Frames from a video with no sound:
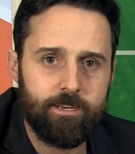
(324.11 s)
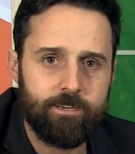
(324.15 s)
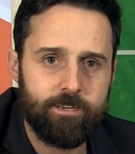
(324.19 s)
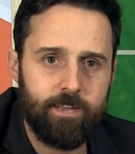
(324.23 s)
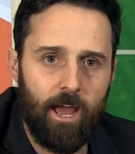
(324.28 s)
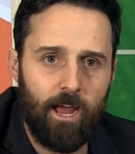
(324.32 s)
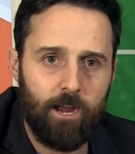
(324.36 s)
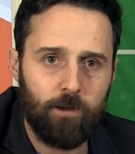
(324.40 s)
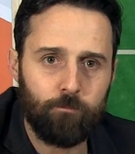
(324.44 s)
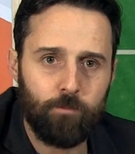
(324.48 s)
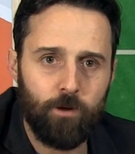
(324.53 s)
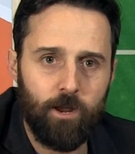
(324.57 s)

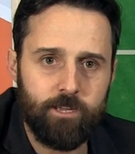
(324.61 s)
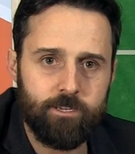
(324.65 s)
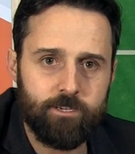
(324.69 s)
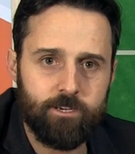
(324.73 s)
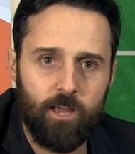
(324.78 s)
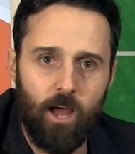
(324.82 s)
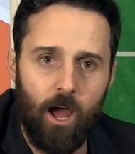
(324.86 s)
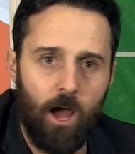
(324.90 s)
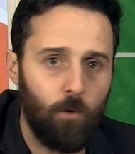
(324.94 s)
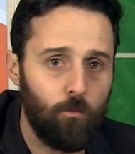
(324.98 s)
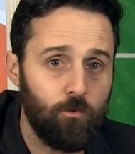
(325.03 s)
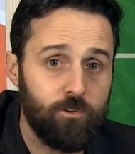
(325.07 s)
Dak
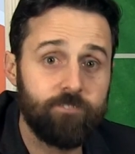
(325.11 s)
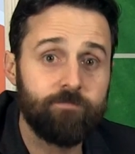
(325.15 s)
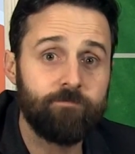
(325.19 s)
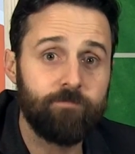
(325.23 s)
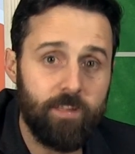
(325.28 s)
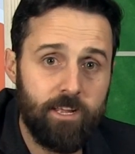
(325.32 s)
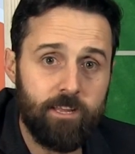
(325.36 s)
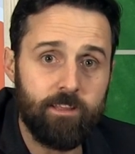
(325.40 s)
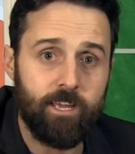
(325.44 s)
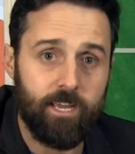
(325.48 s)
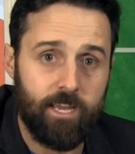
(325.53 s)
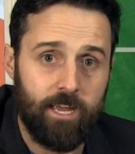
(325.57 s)
Prescott was
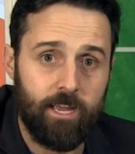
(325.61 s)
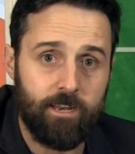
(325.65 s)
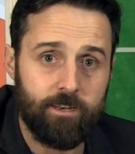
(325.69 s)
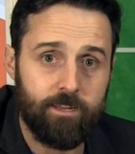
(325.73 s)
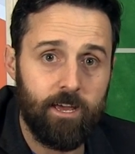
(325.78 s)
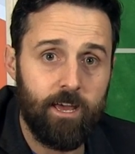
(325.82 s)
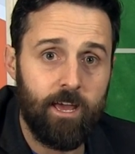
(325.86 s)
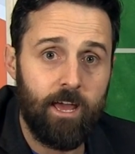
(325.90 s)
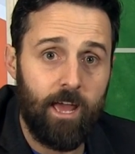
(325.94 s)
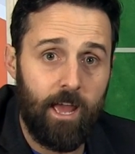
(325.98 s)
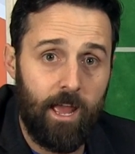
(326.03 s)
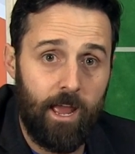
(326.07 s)
feeling it
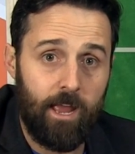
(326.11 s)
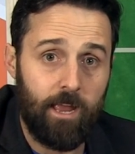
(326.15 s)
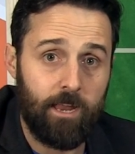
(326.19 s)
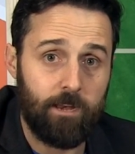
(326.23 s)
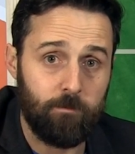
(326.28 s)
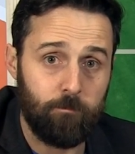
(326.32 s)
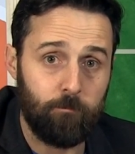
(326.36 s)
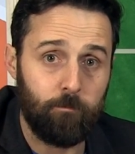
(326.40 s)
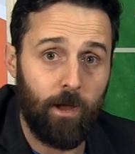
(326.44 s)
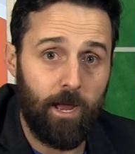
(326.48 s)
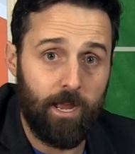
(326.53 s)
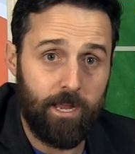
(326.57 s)

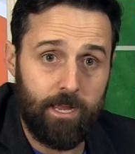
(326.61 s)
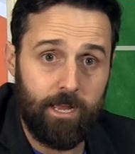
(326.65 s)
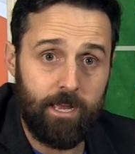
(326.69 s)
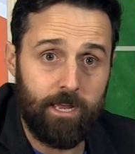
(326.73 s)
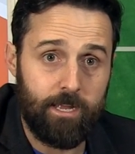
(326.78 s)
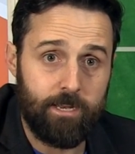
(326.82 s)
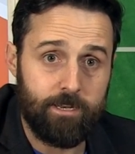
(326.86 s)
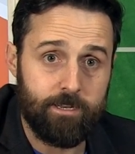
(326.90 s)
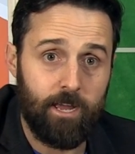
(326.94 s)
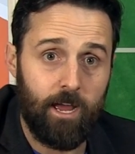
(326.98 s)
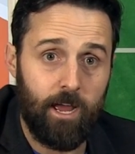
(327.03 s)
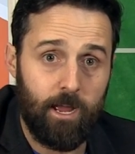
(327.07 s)
and by
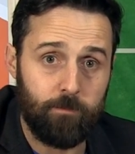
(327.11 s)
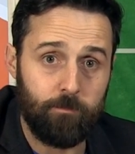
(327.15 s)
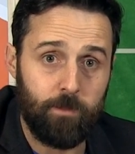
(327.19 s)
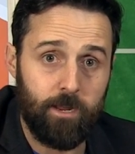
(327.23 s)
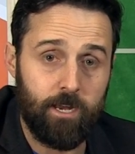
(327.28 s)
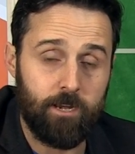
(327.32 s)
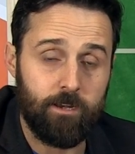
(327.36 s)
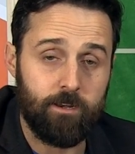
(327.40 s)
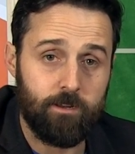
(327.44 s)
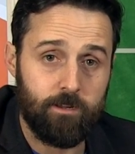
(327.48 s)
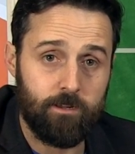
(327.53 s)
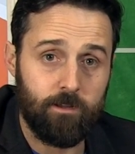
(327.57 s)
it, I
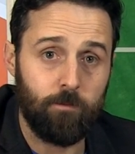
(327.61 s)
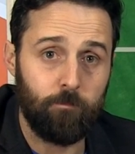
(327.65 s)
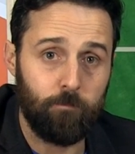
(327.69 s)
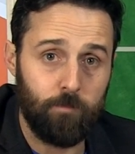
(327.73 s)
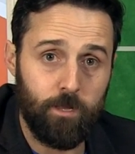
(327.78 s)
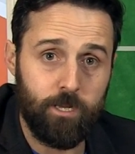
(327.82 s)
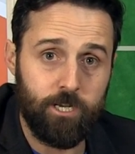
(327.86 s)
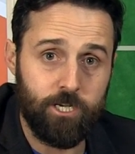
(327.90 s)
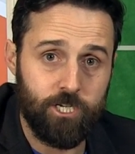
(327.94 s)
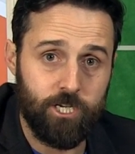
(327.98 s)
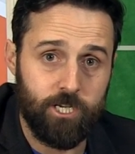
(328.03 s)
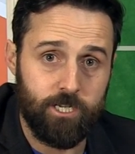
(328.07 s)
mean
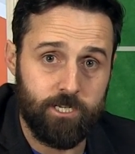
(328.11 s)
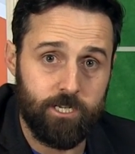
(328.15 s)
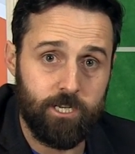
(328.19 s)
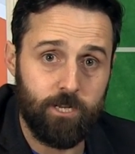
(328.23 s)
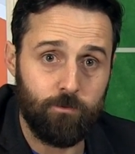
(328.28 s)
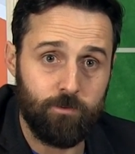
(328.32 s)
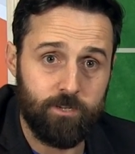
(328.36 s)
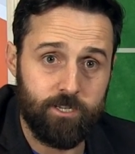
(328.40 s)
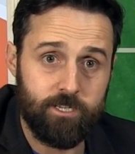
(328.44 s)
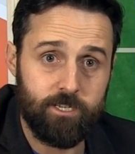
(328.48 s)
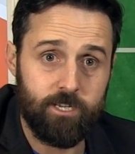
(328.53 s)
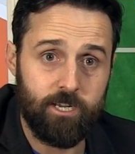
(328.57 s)
completions. He
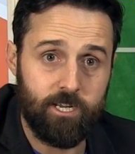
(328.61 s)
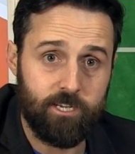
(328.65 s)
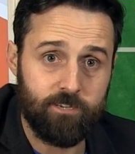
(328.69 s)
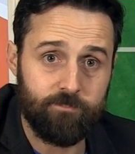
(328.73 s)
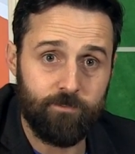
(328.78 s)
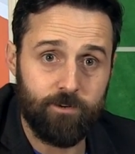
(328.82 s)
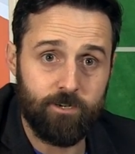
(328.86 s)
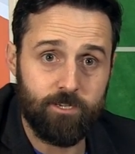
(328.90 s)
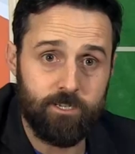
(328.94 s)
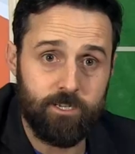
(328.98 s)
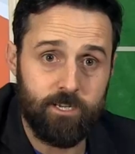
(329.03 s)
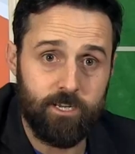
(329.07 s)
was six
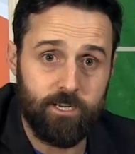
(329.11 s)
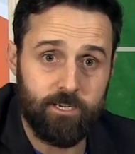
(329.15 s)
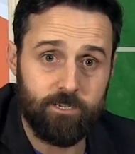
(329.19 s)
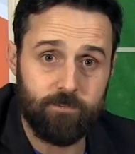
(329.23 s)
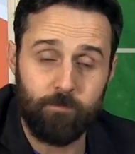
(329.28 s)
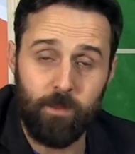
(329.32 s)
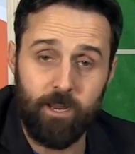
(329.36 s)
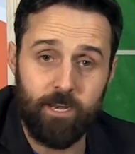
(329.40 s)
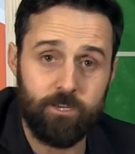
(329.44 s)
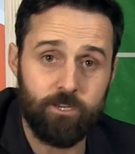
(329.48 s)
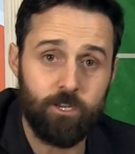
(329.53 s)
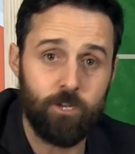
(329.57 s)
for six,
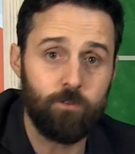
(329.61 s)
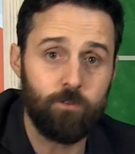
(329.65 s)
made